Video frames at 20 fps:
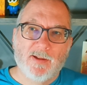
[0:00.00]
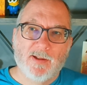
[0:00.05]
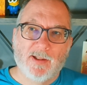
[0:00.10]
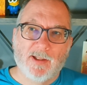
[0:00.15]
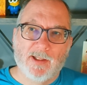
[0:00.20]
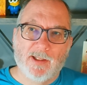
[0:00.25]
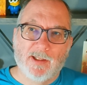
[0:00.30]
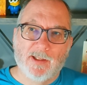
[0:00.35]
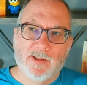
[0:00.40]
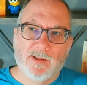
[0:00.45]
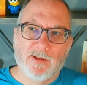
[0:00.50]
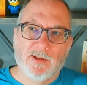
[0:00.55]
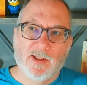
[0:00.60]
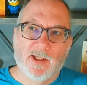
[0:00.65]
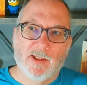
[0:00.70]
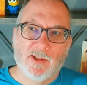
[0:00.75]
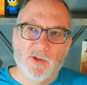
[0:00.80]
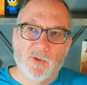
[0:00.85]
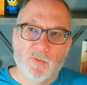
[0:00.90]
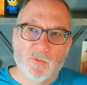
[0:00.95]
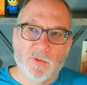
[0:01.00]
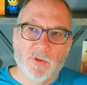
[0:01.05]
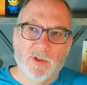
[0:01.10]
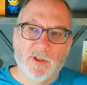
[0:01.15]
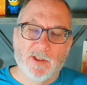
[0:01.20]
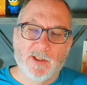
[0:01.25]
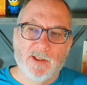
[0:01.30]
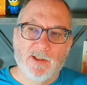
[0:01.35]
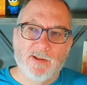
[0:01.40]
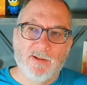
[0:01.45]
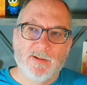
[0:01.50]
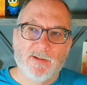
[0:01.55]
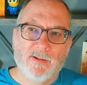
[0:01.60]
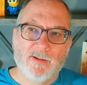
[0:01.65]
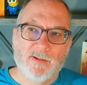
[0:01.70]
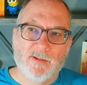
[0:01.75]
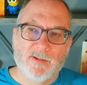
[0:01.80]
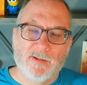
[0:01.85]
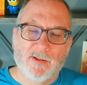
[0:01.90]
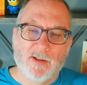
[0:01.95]
and you really
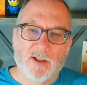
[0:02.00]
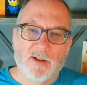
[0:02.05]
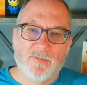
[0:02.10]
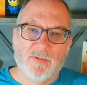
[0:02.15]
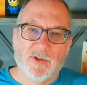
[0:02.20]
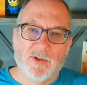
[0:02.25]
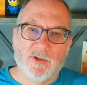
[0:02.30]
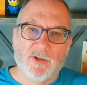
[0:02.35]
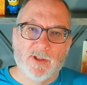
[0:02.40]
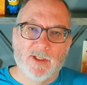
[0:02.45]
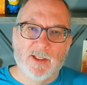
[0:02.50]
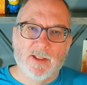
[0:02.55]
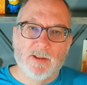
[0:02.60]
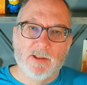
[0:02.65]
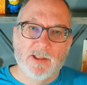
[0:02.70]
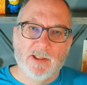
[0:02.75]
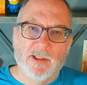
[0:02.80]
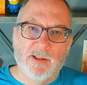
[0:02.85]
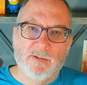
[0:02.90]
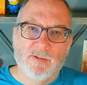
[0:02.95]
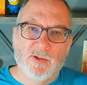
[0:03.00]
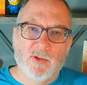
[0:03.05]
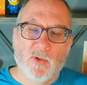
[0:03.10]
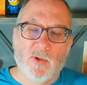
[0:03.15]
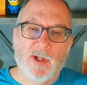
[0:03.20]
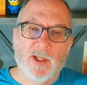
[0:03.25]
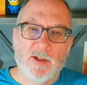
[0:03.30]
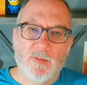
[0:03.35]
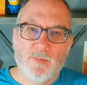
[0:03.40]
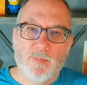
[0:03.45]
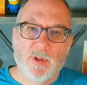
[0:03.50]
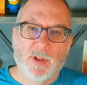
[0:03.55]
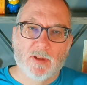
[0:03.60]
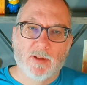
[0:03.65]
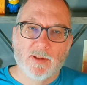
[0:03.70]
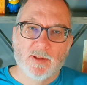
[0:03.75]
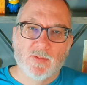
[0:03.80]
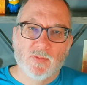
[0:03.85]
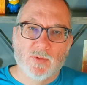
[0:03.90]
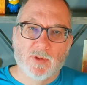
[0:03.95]
love a good ending, go ahead and pick
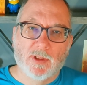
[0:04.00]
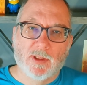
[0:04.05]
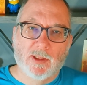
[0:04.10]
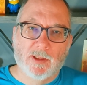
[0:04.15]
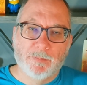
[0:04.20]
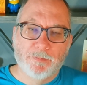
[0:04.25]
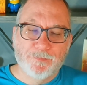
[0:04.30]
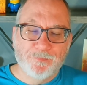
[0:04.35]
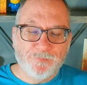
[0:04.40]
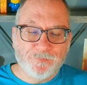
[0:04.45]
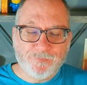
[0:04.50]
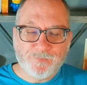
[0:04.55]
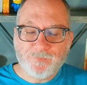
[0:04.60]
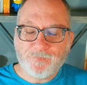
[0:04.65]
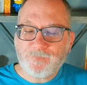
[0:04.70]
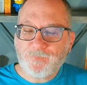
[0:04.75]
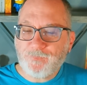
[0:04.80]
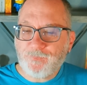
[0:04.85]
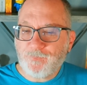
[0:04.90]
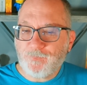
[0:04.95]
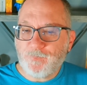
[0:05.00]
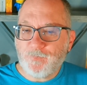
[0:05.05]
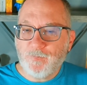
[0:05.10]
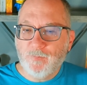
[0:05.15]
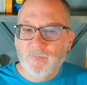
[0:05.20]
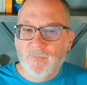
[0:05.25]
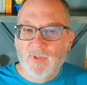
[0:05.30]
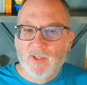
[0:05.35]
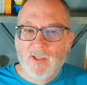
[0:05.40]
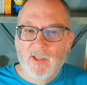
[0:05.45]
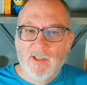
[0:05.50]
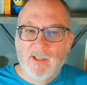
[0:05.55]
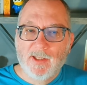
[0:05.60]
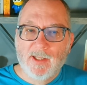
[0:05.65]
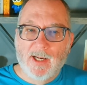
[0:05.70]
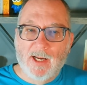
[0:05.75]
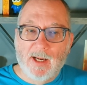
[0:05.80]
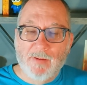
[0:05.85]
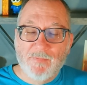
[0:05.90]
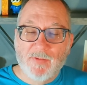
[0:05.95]
this one up.
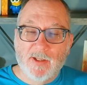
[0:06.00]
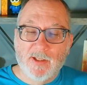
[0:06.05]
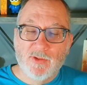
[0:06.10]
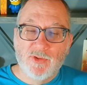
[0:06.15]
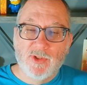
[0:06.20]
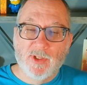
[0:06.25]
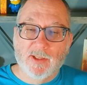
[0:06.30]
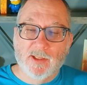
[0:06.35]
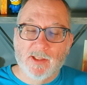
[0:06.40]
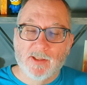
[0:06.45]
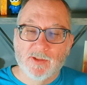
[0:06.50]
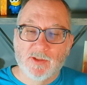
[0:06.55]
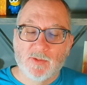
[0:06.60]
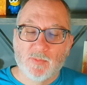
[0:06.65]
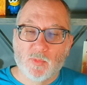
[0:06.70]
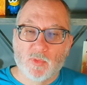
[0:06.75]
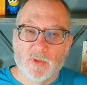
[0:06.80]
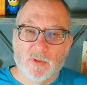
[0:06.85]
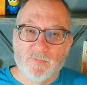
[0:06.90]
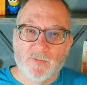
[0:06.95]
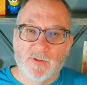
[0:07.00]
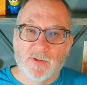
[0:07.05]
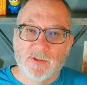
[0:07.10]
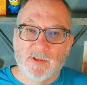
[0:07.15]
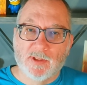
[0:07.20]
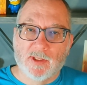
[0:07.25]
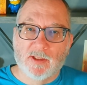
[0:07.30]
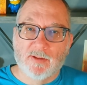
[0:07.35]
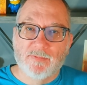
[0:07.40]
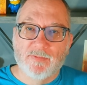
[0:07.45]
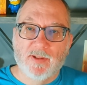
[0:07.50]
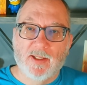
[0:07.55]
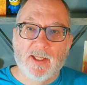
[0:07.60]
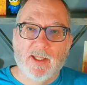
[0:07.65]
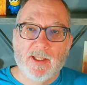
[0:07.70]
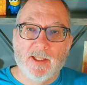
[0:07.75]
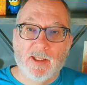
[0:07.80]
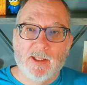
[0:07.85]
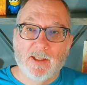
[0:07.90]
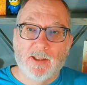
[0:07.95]
I've got to check out some more of her stuff,
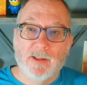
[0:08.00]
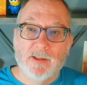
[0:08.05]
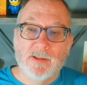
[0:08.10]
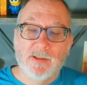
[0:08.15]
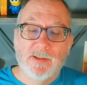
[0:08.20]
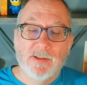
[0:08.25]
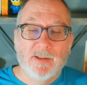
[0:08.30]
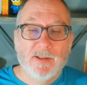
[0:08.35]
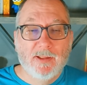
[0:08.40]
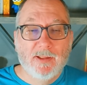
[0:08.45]
and